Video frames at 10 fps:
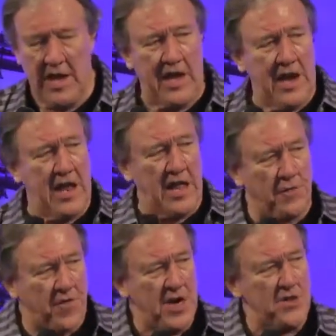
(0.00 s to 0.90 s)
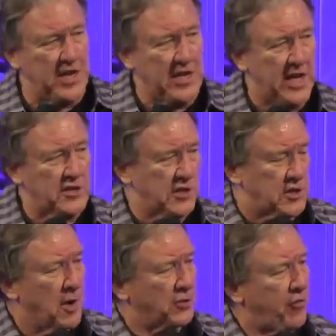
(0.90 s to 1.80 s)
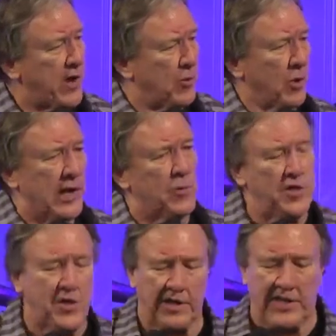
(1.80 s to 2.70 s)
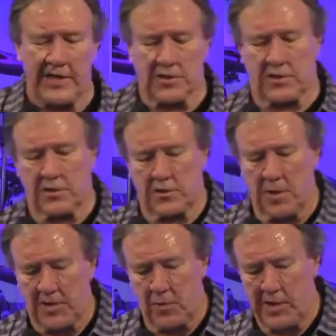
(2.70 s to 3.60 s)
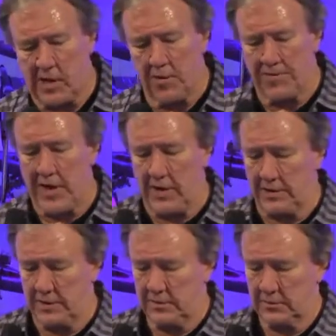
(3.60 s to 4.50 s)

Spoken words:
And the funny thing is most frequently we think that's something we call faith.